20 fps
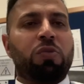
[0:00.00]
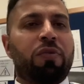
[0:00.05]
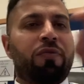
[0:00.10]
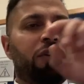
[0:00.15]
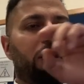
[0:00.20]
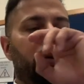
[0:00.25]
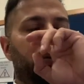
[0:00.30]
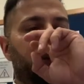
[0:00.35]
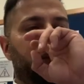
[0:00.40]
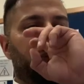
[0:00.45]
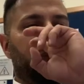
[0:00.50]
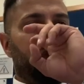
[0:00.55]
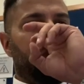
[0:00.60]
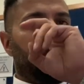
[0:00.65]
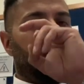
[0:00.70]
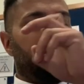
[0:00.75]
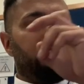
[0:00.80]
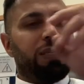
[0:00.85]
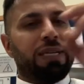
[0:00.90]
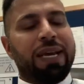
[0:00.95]
We've got another one
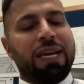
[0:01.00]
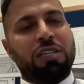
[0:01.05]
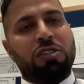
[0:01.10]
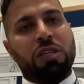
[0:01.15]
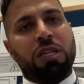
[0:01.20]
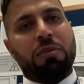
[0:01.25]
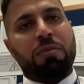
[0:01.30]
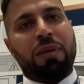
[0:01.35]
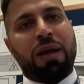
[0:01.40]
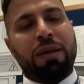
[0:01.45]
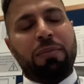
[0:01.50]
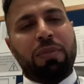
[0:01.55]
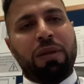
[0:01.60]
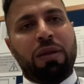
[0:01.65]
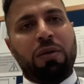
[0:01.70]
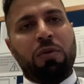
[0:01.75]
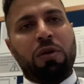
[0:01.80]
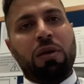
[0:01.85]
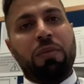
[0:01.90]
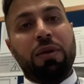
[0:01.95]
more day, so they might
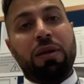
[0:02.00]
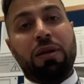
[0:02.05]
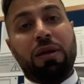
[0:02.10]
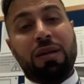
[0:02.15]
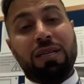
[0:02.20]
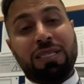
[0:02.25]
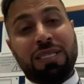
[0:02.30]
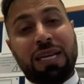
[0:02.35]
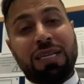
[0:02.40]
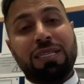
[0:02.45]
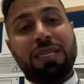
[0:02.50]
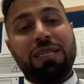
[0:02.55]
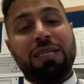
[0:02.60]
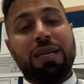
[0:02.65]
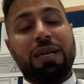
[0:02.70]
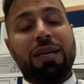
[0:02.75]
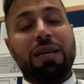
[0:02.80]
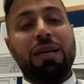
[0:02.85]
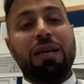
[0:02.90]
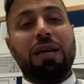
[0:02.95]
be coming on a
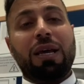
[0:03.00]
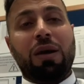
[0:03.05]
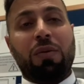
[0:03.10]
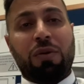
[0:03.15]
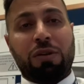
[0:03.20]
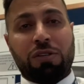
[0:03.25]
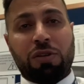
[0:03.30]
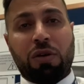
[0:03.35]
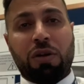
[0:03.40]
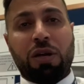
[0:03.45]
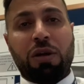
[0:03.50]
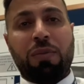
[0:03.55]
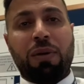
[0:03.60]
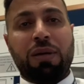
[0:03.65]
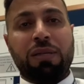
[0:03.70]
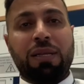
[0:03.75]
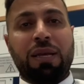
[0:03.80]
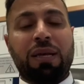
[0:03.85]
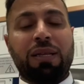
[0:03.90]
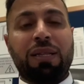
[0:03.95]
Saturday, and we'll talk
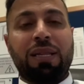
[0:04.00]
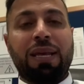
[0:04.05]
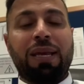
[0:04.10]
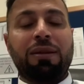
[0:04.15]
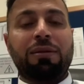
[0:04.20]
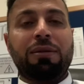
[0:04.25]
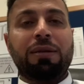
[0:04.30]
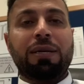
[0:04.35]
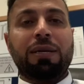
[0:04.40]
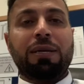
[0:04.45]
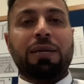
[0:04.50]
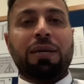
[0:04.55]
about that then.